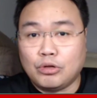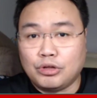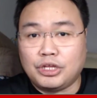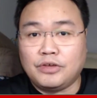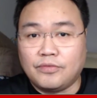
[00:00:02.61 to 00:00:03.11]

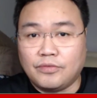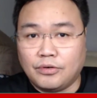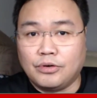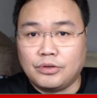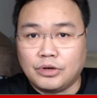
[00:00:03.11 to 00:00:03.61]
quality
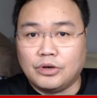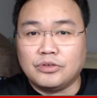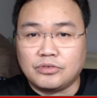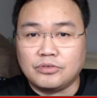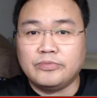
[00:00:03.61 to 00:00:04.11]
for
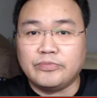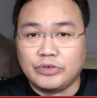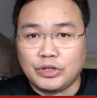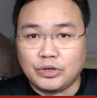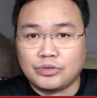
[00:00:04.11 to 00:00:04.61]
your Zoom
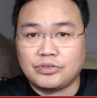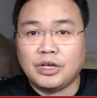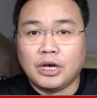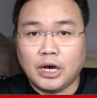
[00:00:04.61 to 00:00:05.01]
videos?